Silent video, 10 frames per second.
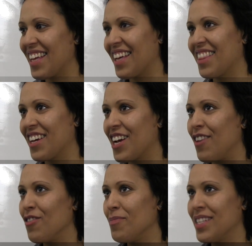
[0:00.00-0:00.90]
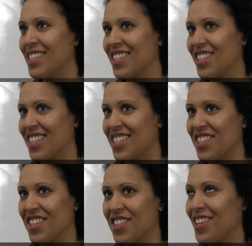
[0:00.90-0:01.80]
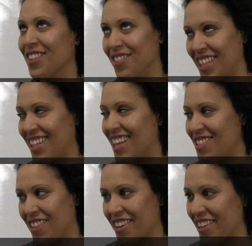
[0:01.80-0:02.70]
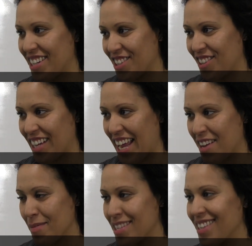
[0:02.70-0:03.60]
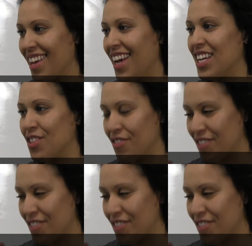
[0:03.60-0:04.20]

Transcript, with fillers: think the government's decision to legalize recreational cannabis is a